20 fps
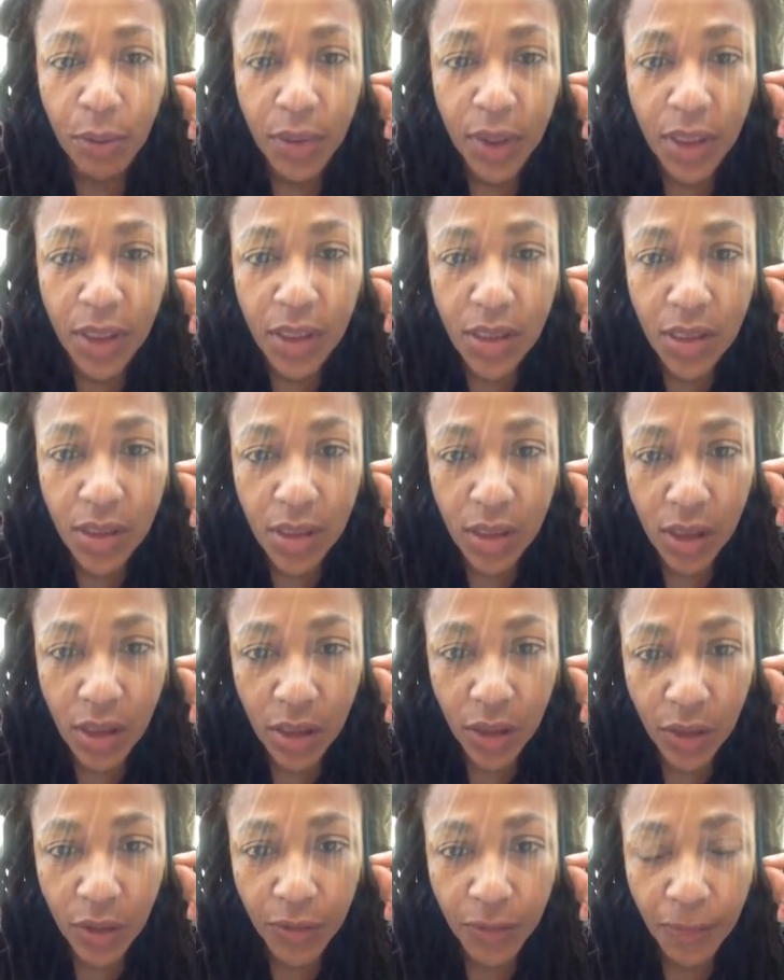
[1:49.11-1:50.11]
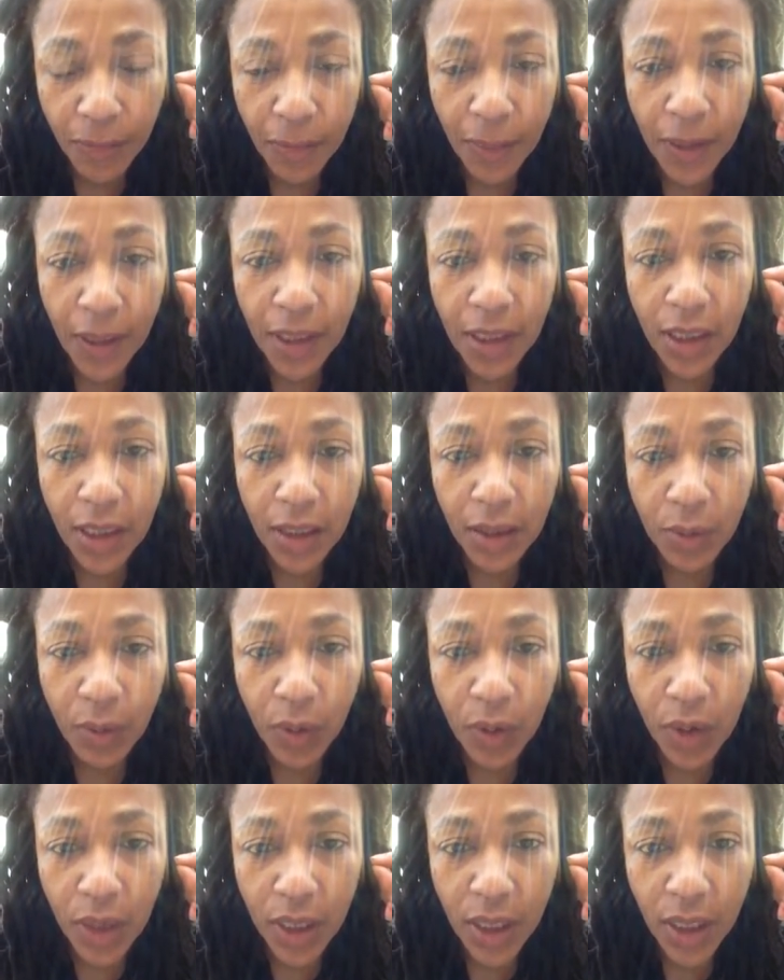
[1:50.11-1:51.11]
be still, keep
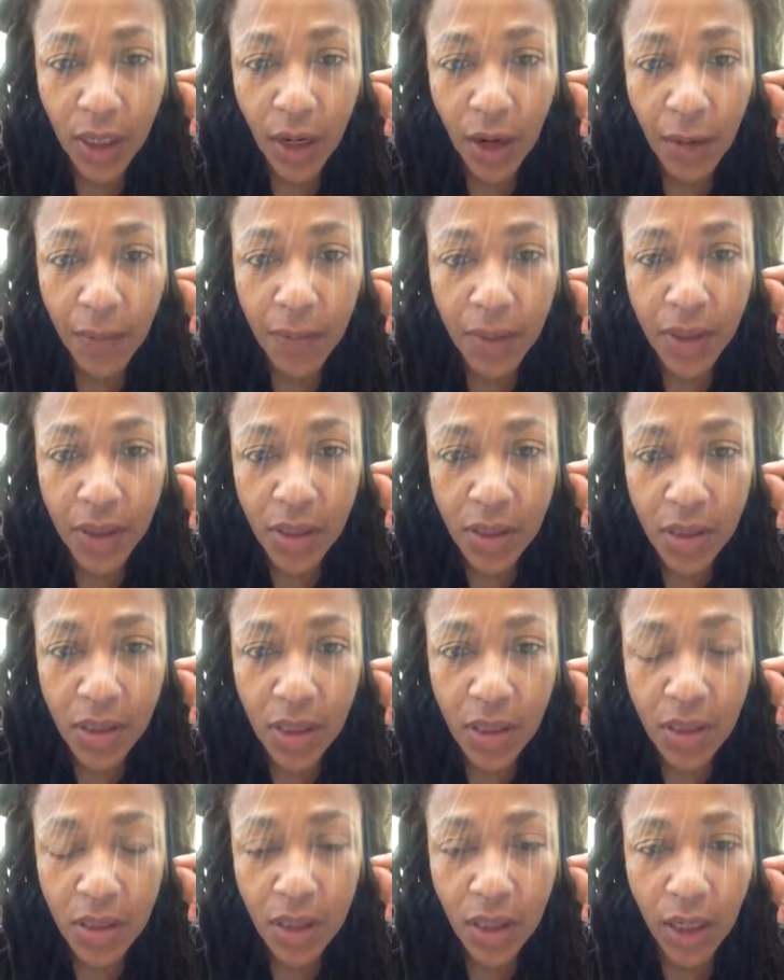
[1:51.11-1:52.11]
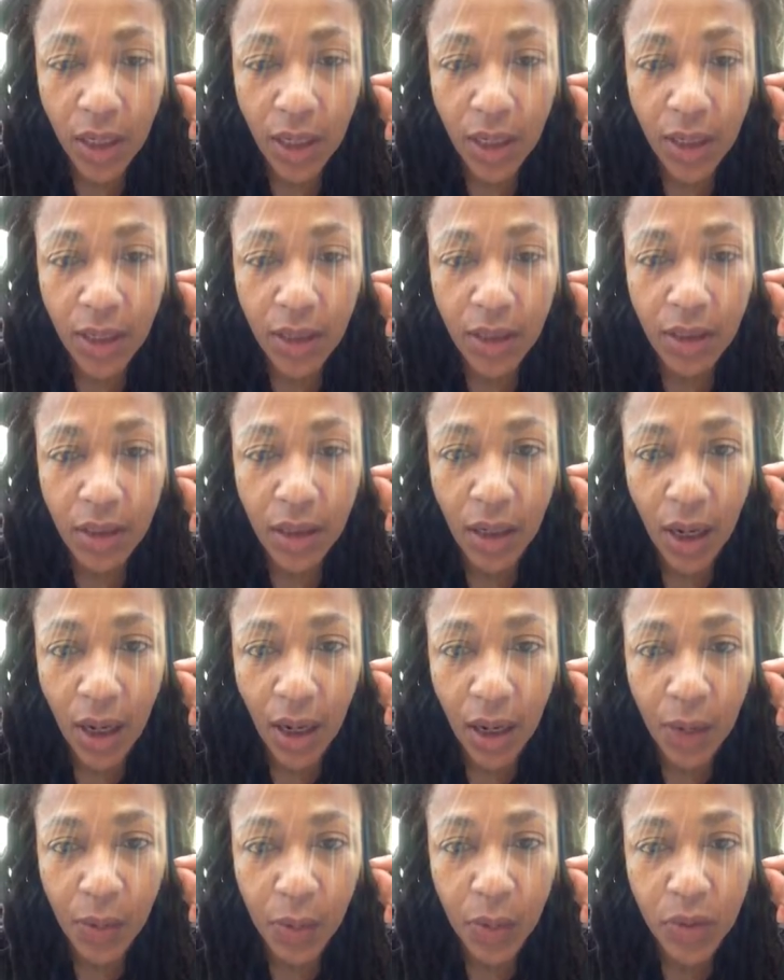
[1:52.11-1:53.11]
working our business, and
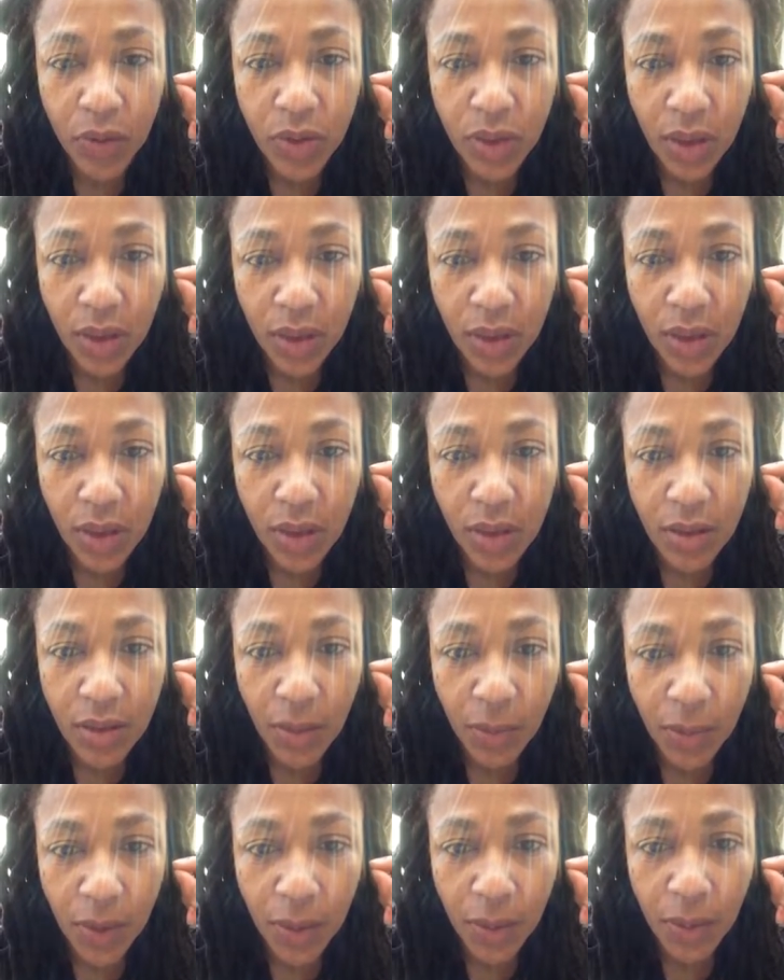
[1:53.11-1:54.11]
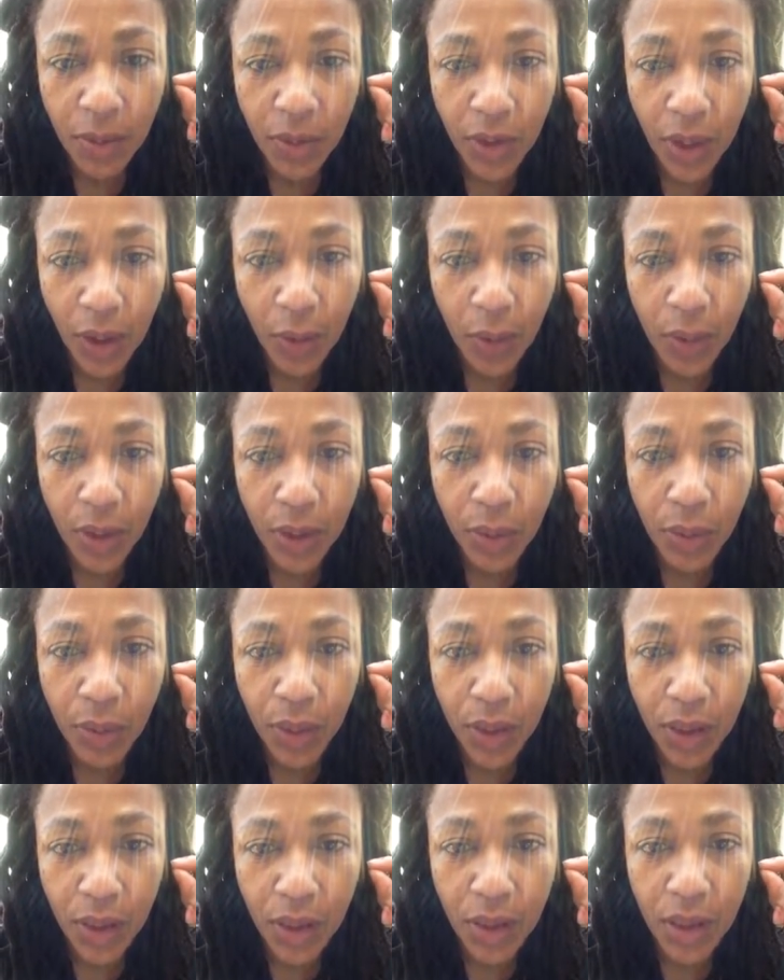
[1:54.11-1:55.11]
God will send us the people that we
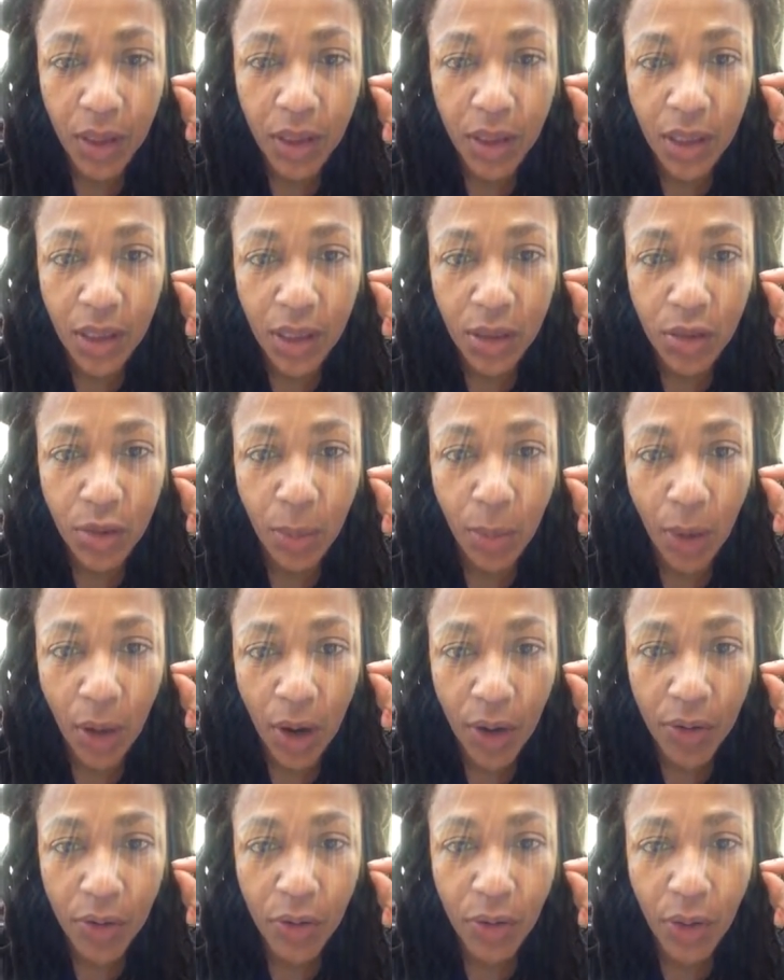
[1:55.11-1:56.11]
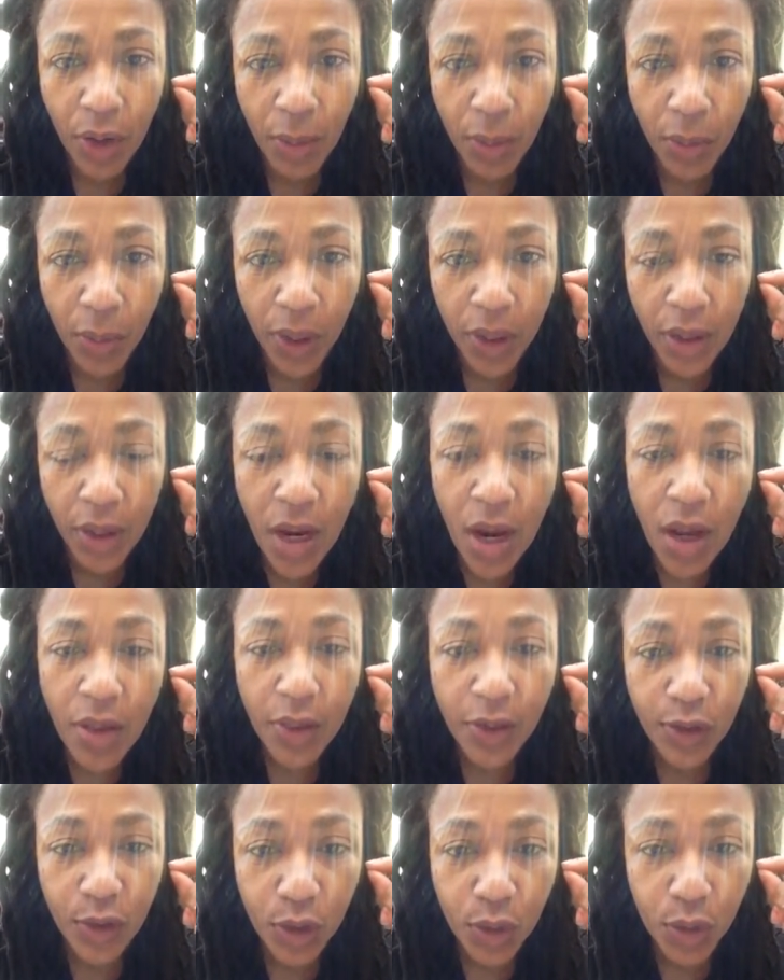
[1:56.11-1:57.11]
really need to partner up with
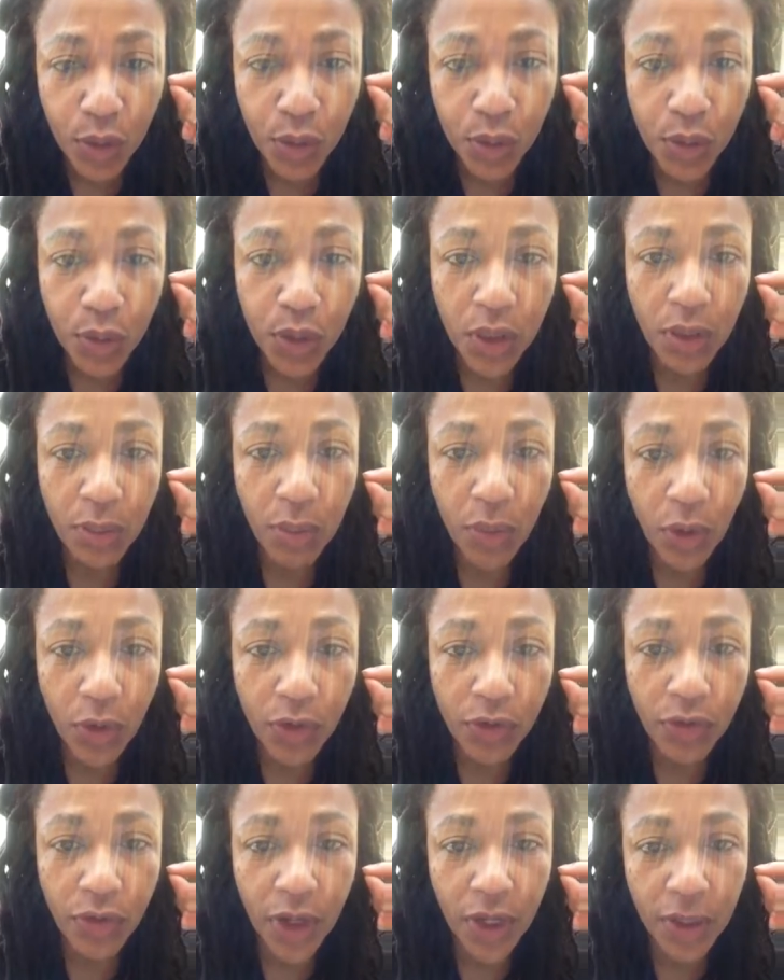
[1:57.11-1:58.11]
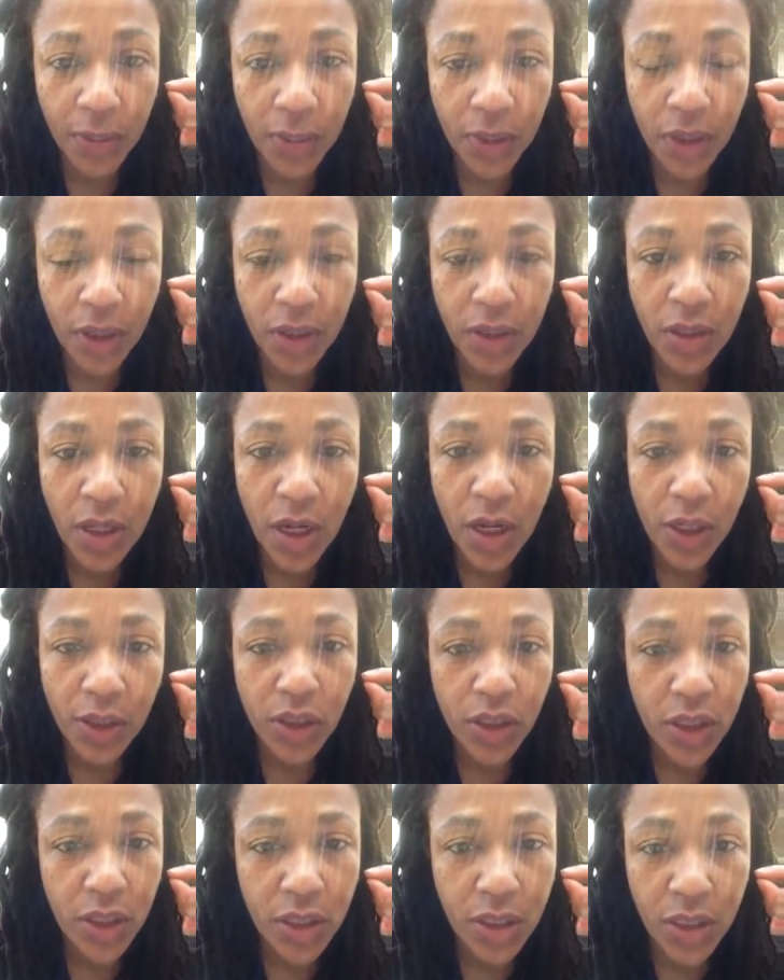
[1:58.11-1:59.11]
that's truly motivated because
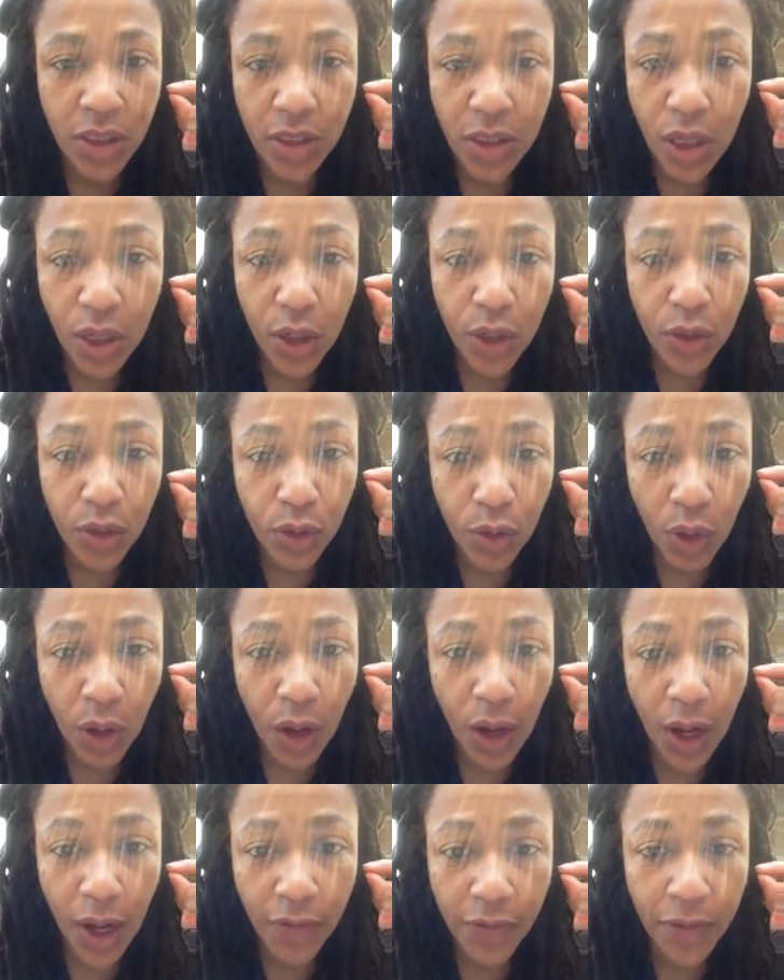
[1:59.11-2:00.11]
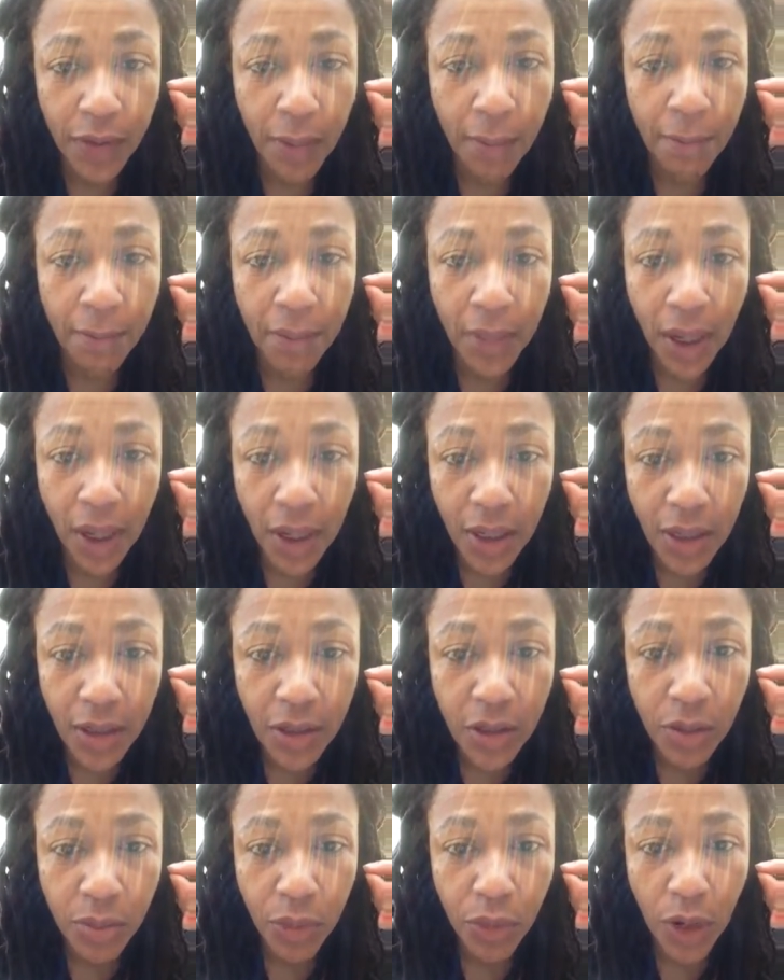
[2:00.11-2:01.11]
she says, You all have an
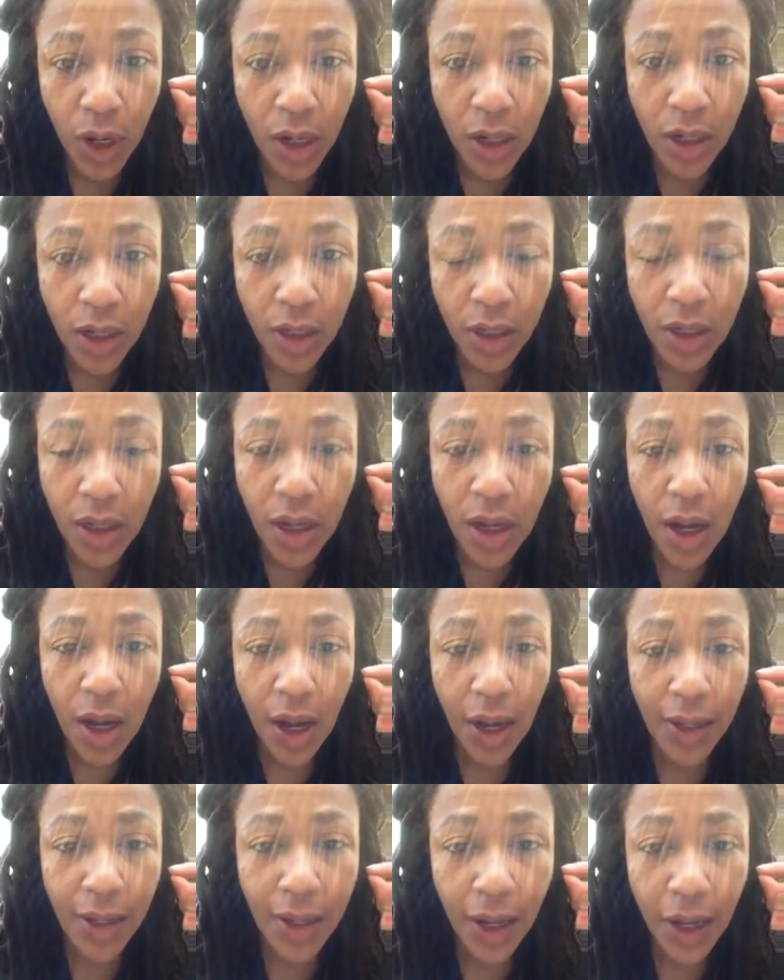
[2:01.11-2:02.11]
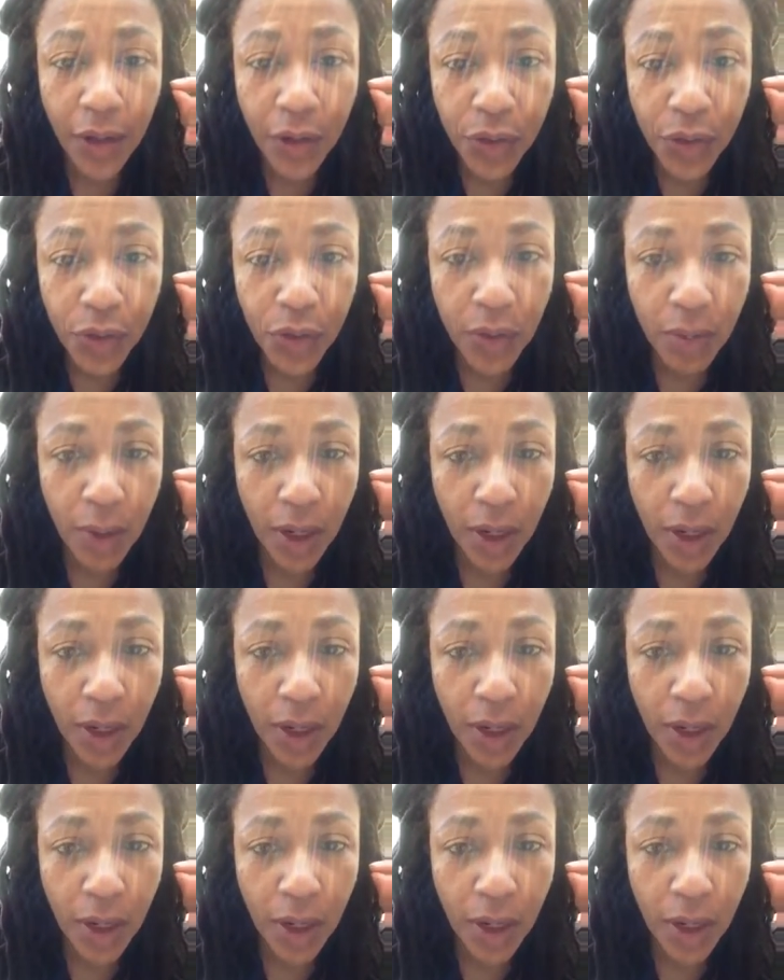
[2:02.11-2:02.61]
amazing product. I kind of knew